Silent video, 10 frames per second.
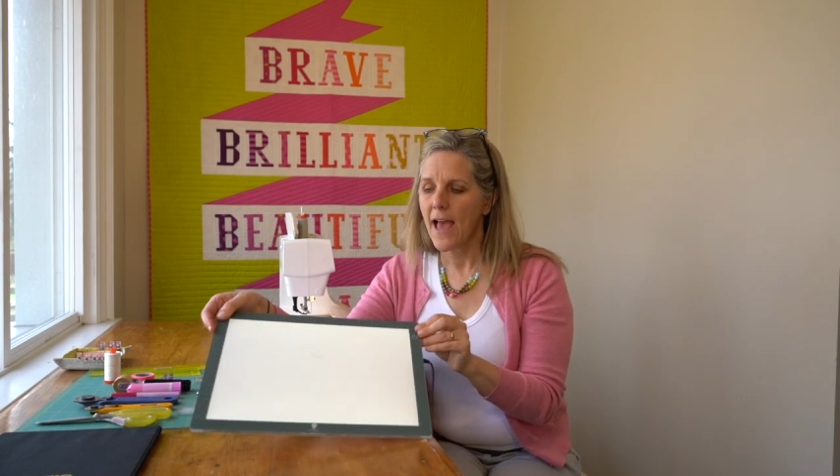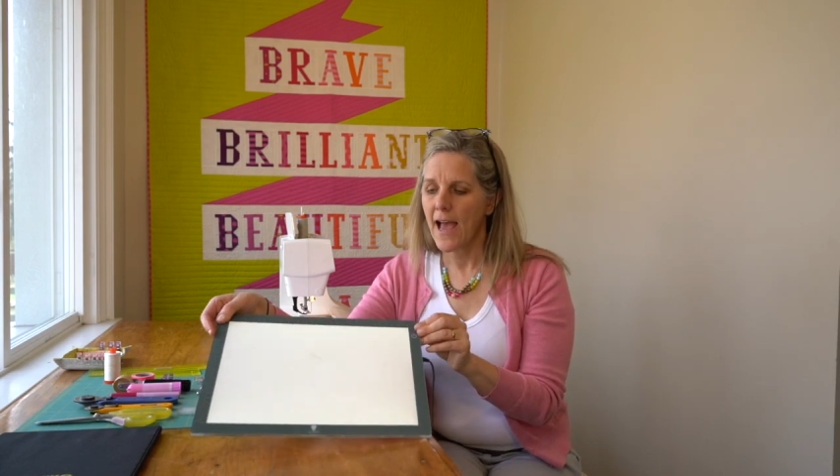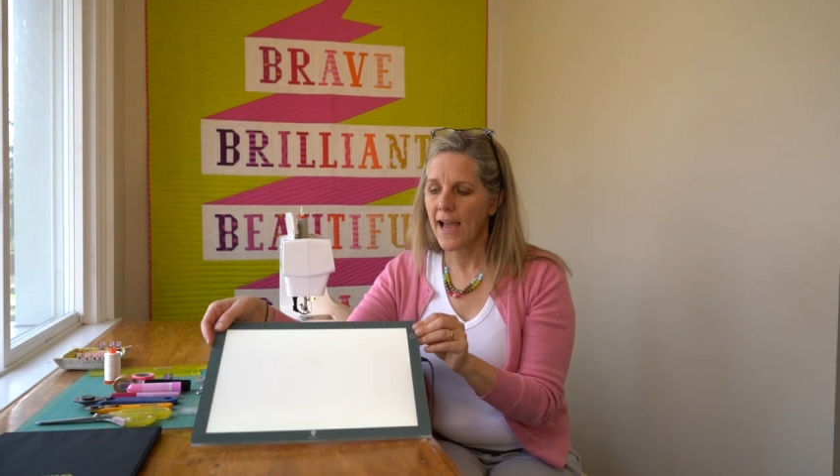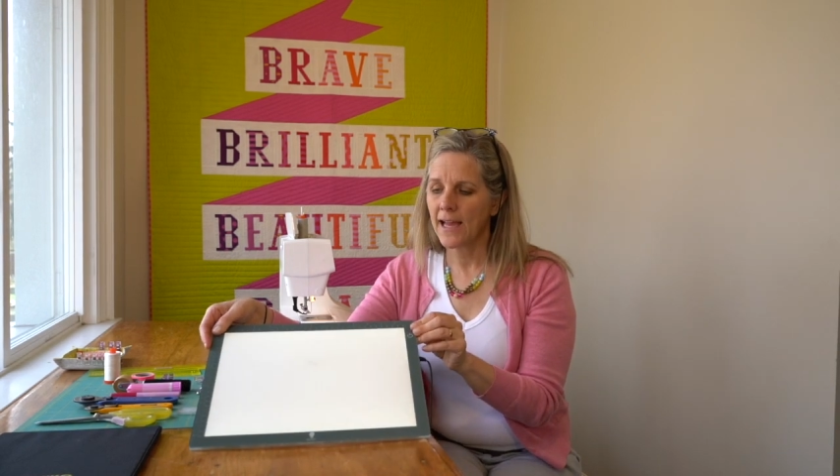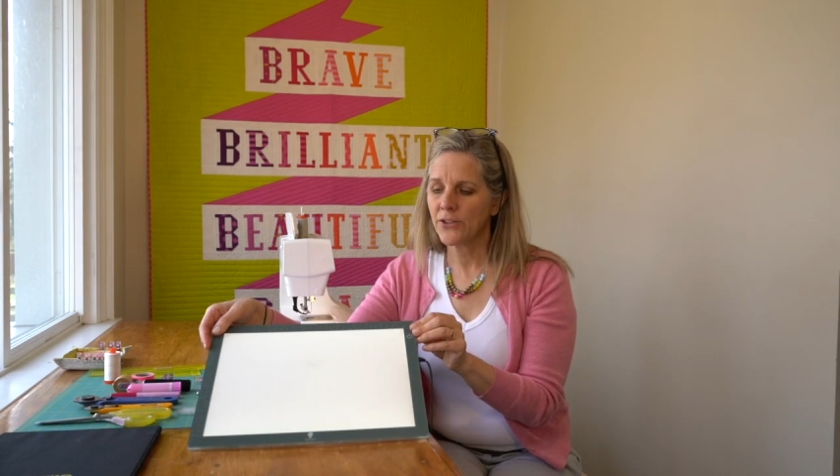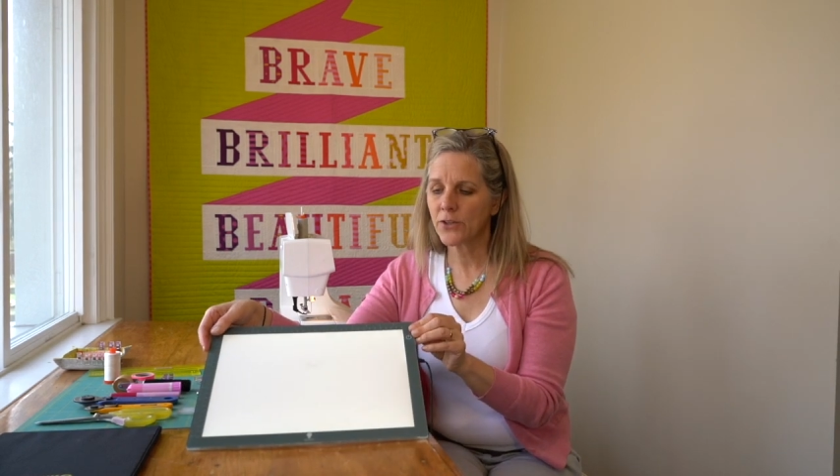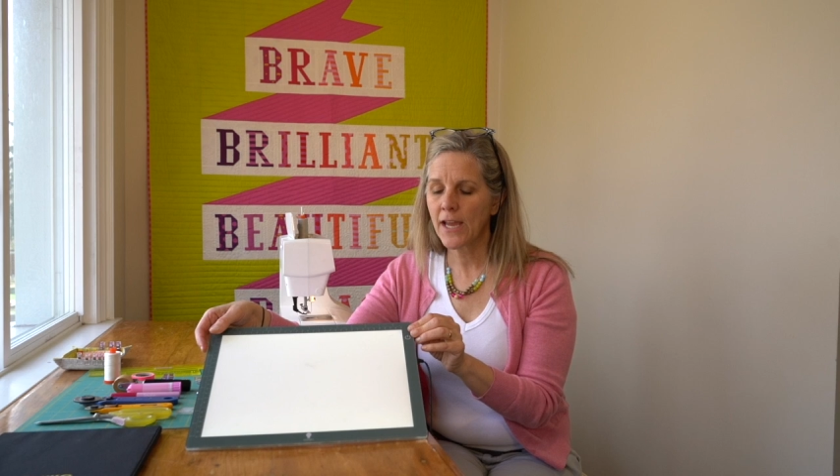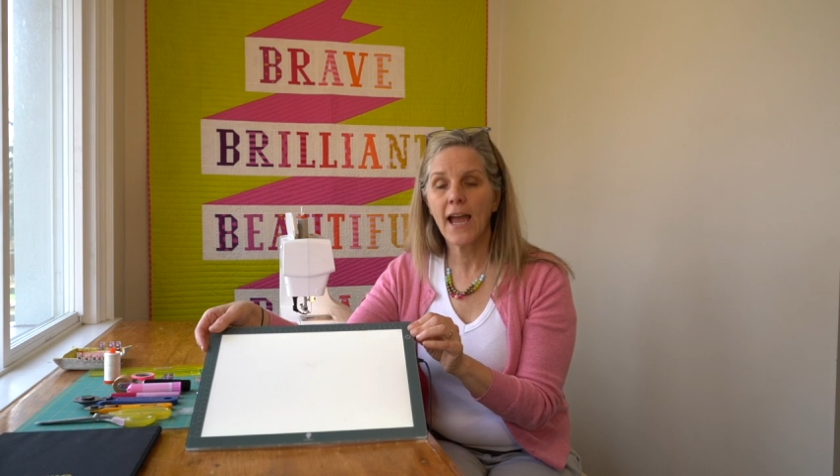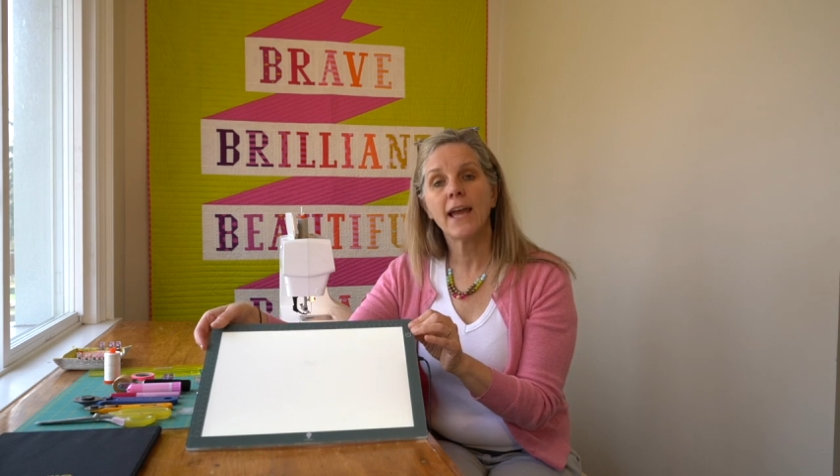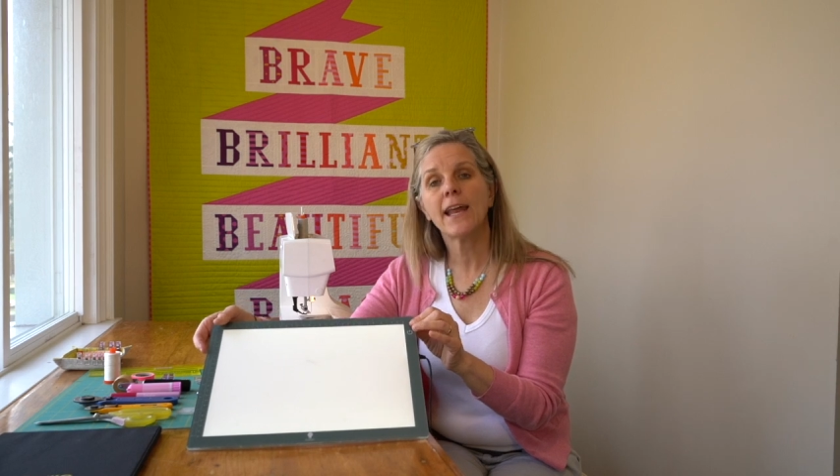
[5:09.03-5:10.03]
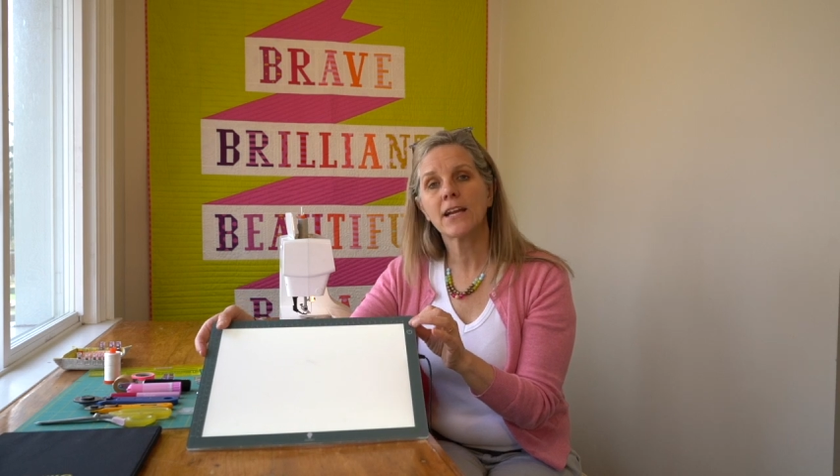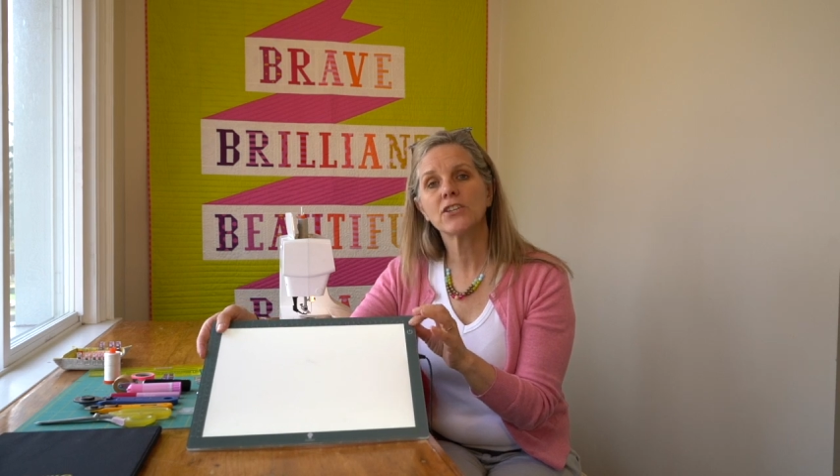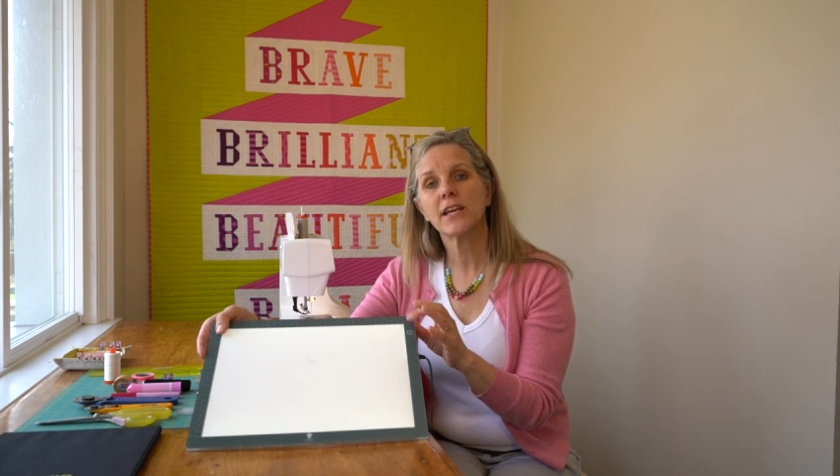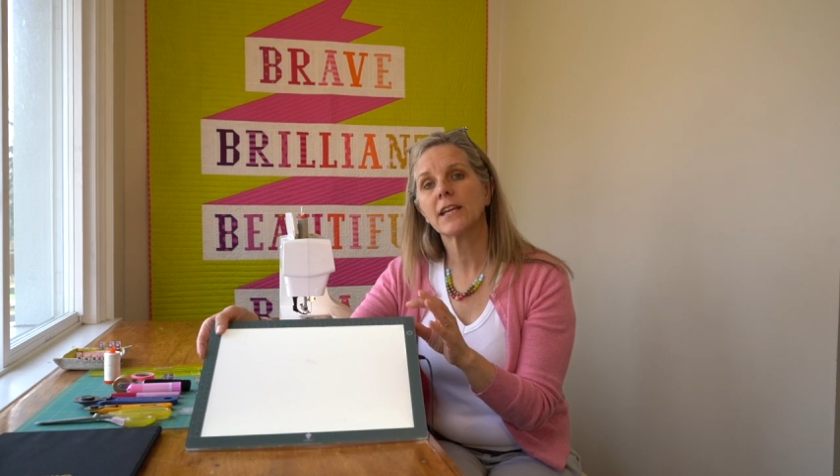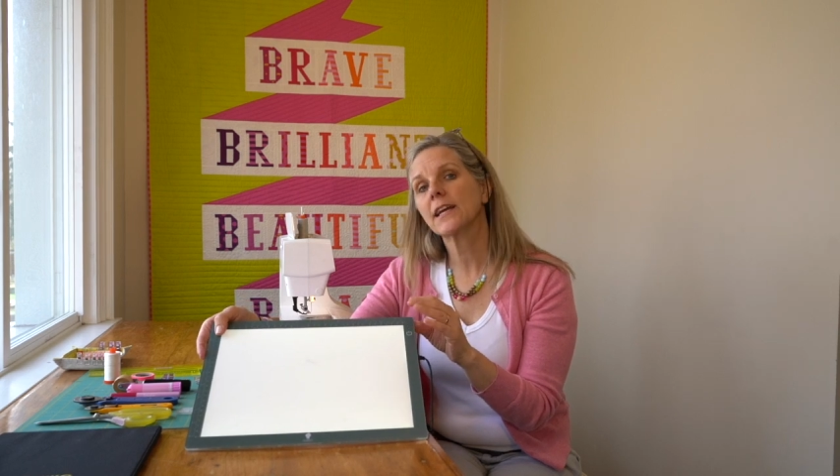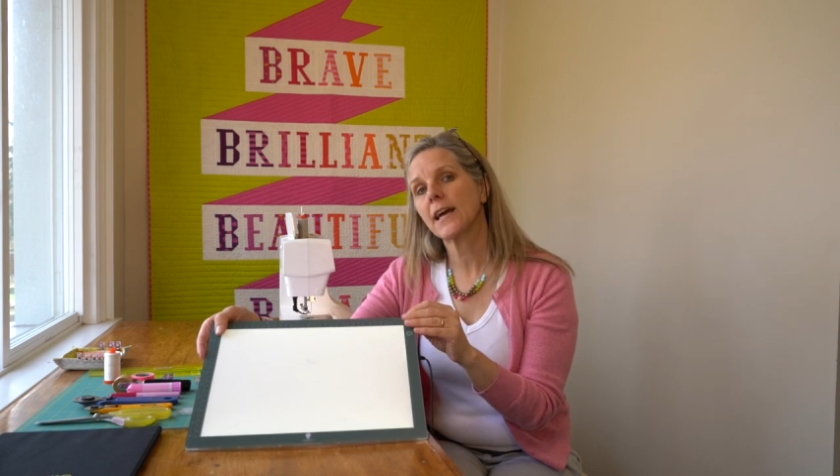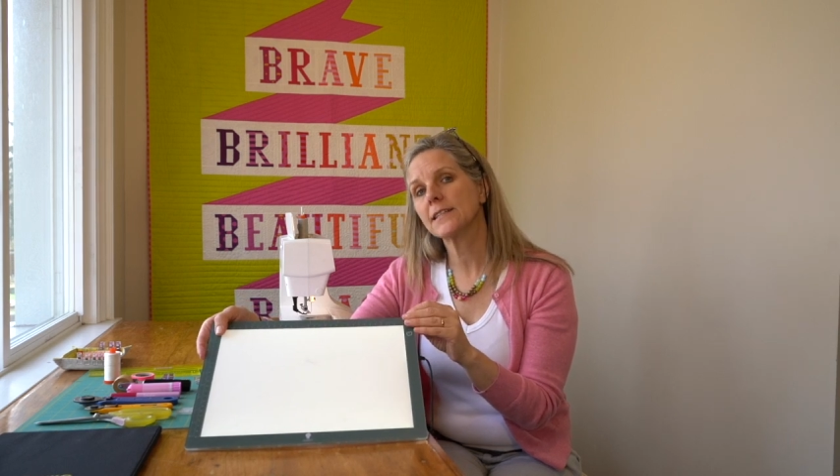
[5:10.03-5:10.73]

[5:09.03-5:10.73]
and you can actually get a